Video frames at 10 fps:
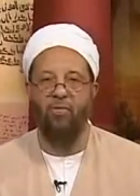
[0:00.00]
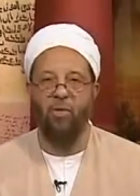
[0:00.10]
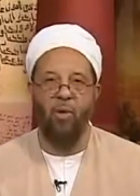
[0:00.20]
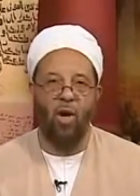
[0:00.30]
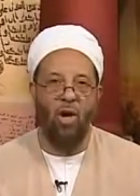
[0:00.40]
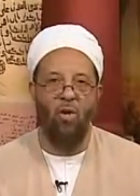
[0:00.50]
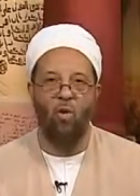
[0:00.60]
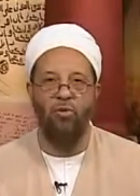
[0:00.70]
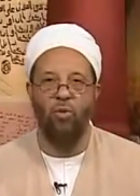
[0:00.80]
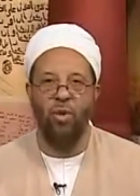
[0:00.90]
from all
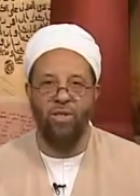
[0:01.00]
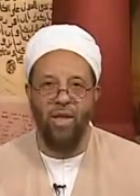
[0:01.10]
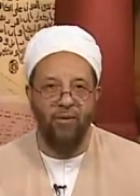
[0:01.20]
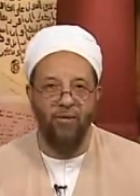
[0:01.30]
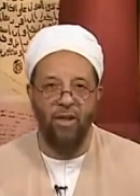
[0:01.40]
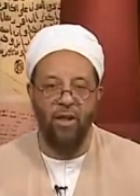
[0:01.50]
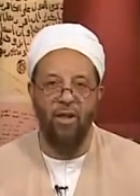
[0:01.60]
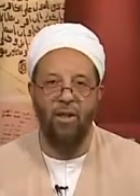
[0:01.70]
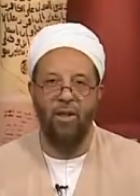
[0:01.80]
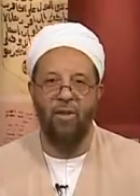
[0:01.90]
over West Africa,